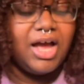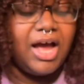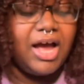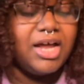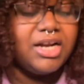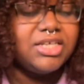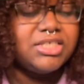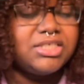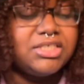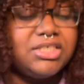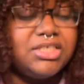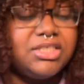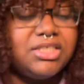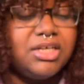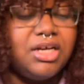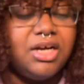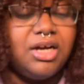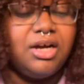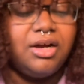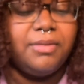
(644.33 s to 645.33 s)
Honestly,
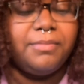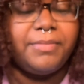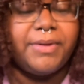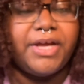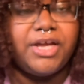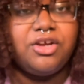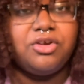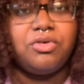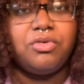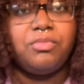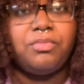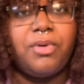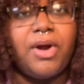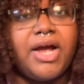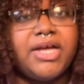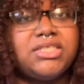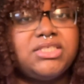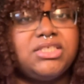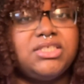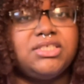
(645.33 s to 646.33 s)
the pay your own
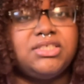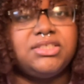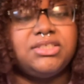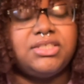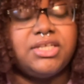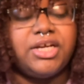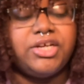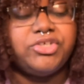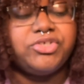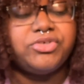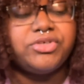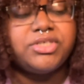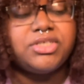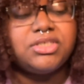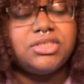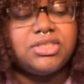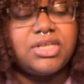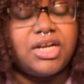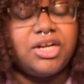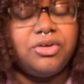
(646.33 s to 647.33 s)
price thing is dangerous,
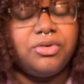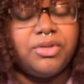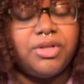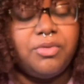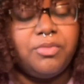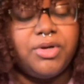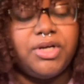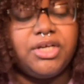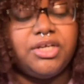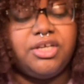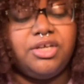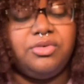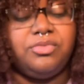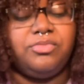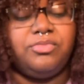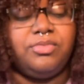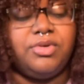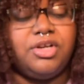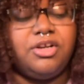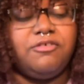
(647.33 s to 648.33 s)
because I know they want to get
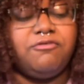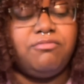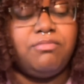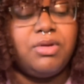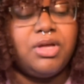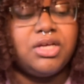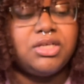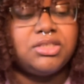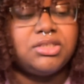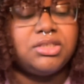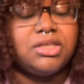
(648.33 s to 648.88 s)
rid of books,